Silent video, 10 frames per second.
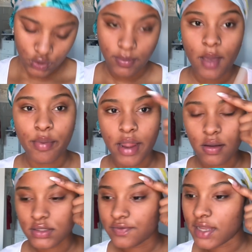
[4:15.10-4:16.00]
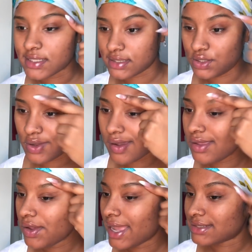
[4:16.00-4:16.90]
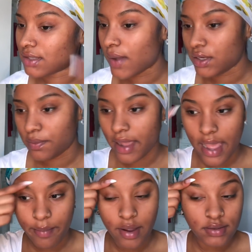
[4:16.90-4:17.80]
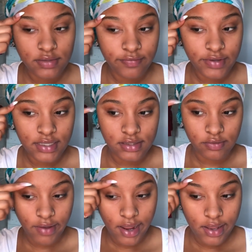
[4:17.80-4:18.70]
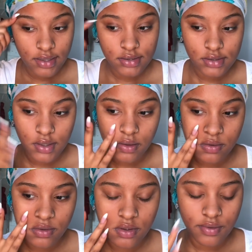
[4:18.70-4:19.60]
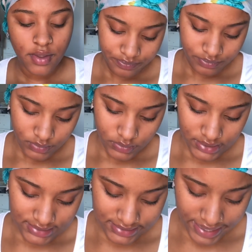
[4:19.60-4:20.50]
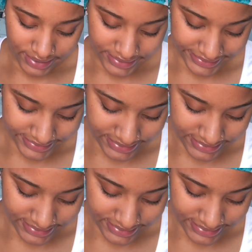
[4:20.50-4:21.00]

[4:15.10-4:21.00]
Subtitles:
To do my brows first, because you guys know I do my eyebrows first, right? So just take this